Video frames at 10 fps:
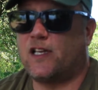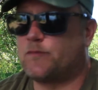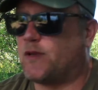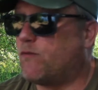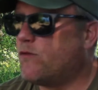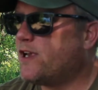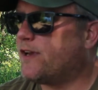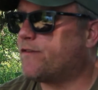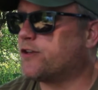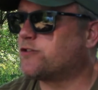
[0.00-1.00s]
It's been
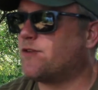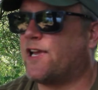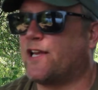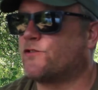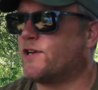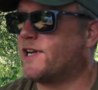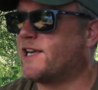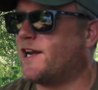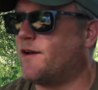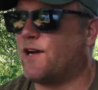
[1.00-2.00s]
really frustrating trying to
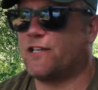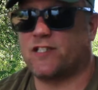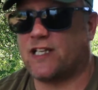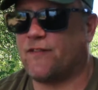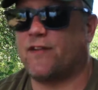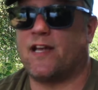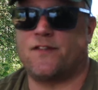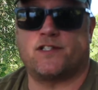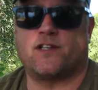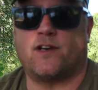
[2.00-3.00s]
get out. I just haven't had
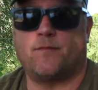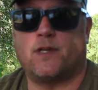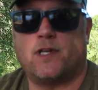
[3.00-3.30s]
the time.